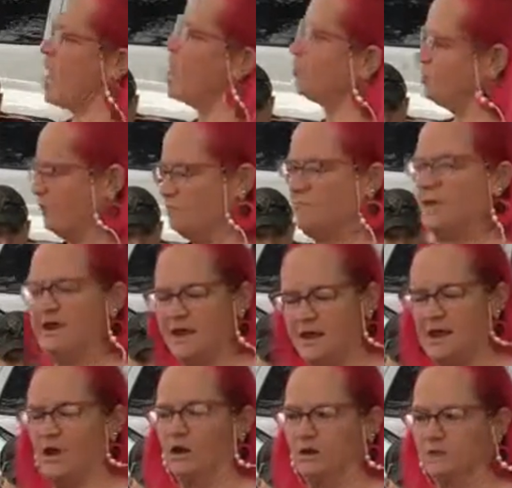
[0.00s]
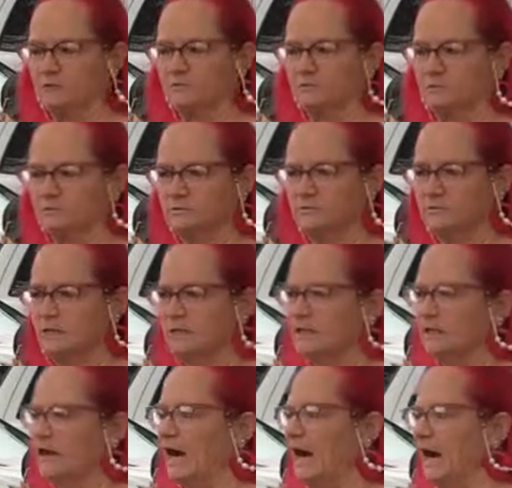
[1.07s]
know you've been here.
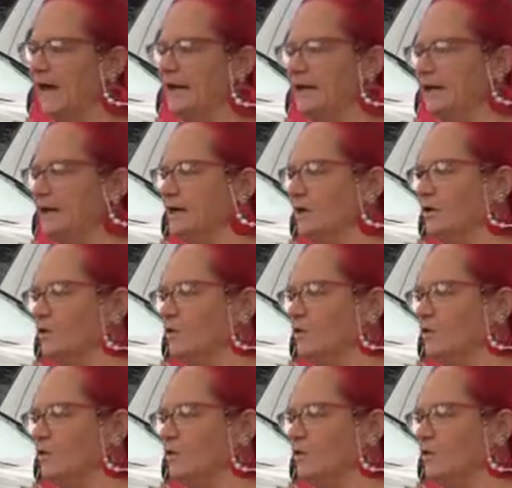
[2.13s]
I